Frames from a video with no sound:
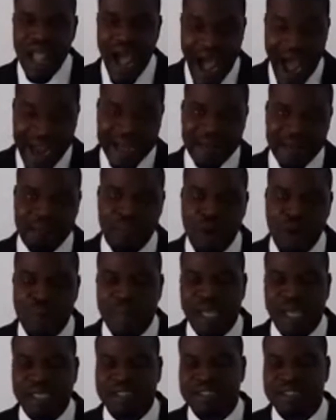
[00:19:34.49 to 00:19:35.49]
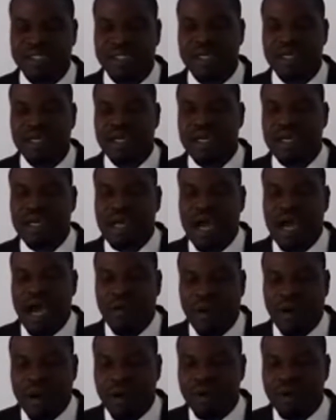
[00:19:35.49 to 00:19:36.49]
At the moment,
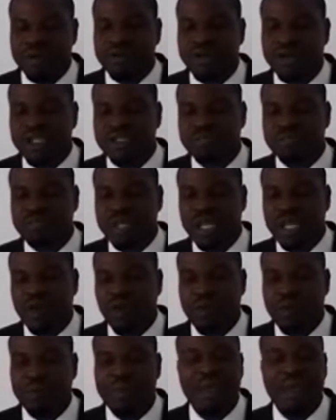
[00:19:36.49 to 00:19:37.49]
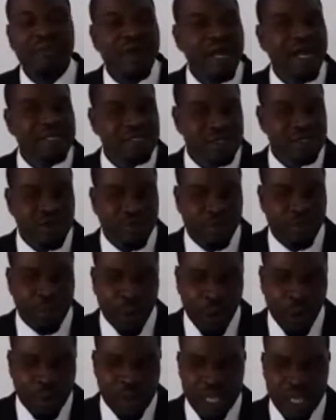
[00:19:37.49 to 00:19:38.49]
our country is plagued with myriads of
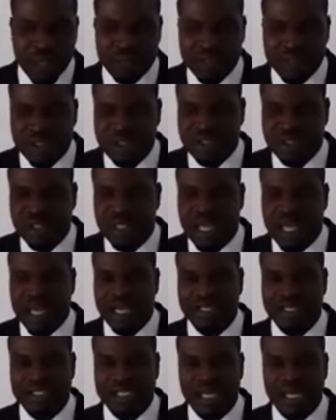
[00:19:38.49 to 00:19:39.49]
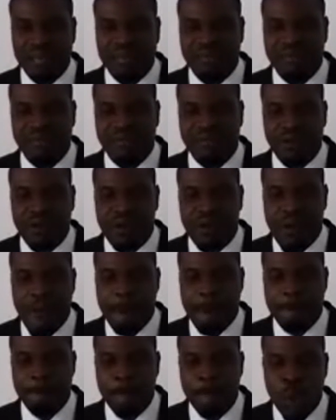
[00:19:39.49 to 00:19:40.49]
problems. Like I said before,
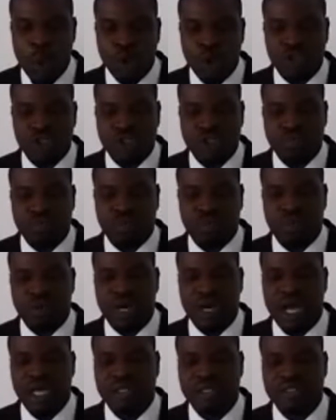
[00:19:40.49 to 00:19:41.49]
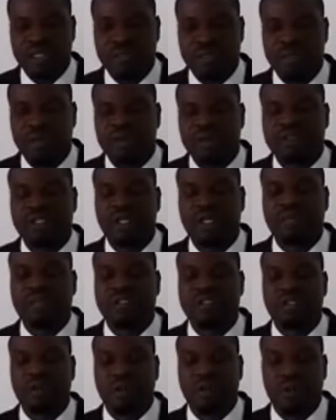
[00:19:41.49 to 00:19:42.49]
most pronounced among them
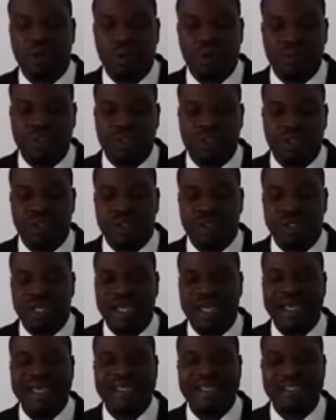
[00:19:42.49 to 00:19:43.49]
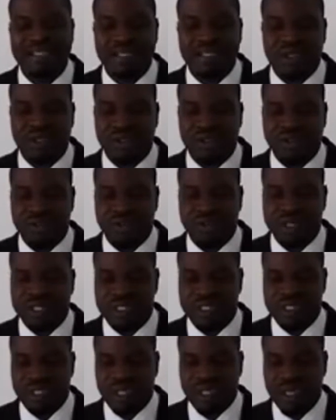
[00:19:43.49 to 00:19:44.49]
is corruption,
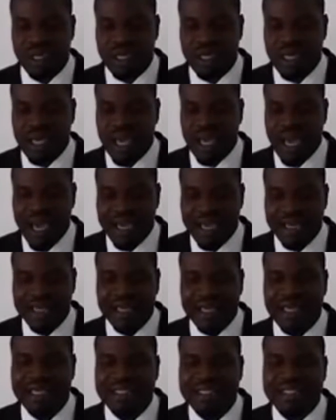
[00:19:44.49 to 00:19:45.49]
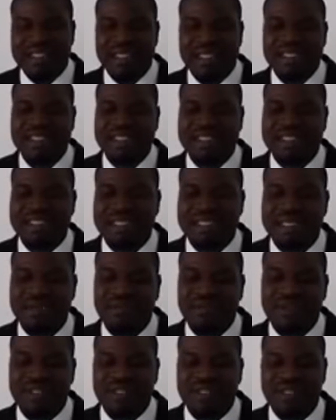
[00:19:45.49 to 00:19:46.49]
insecurity, and the
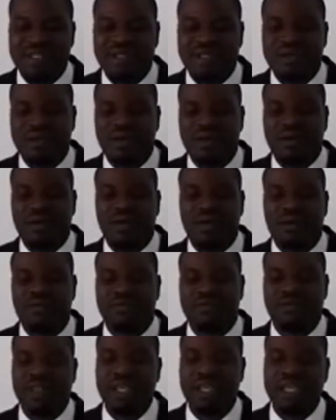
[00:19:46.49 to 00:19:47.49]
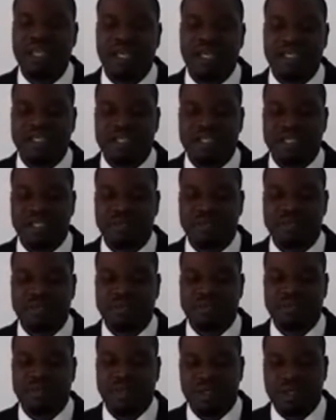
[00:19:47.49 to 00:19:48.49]
insensitivity of leadership
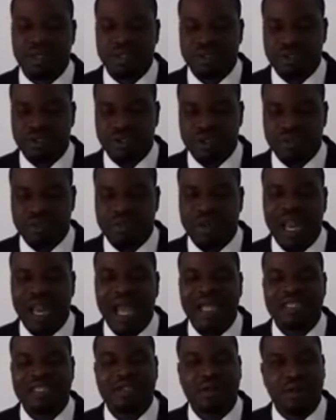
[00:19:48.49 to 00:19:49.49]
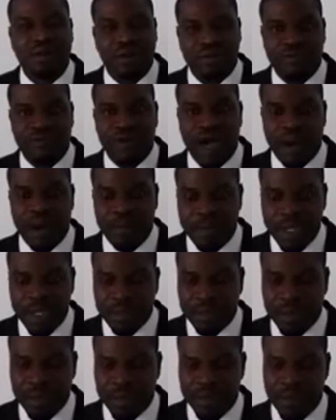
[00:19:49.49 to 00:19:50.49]
to the plight of our
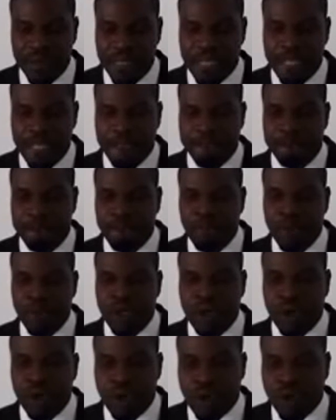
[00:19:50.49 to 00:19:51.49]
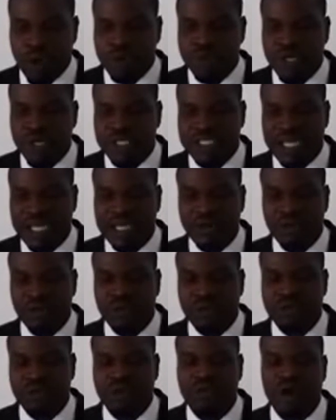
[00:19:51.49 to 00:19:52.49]
people. Corruption is at the
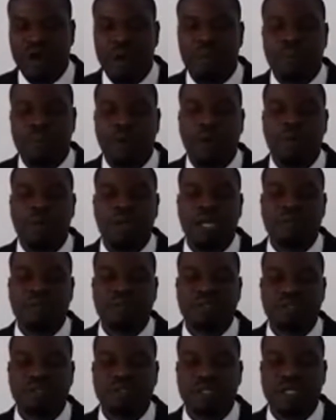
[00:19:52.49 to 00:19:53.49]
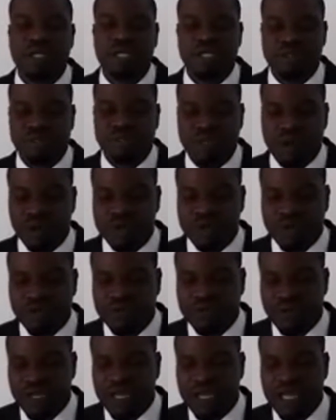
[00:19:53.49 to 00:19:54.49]
root of our problems. It is because
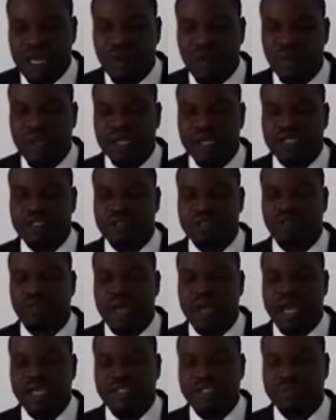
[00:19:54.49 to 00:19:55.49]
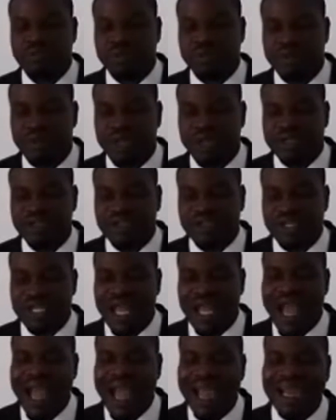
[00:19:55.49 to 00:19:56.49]
of it that we are
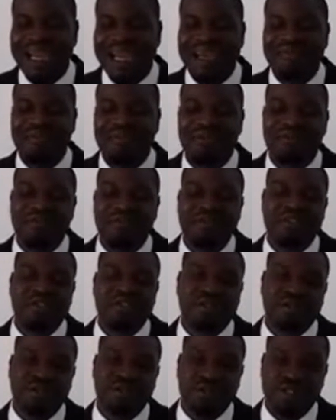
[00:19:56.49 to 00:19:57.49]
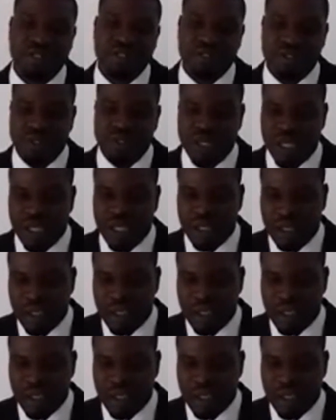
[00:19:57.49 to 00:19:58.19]
experiencing high level of insecurity today,